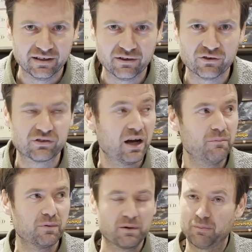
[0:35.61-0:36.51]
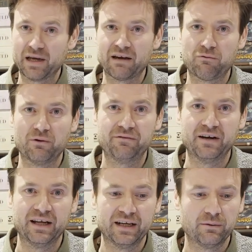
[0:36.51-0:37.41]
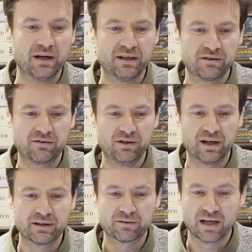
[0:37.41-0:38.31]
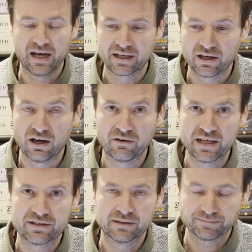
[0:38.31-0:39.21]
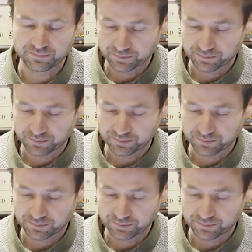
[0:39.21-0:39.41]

It was a big F1 fan anyway, and like car racing,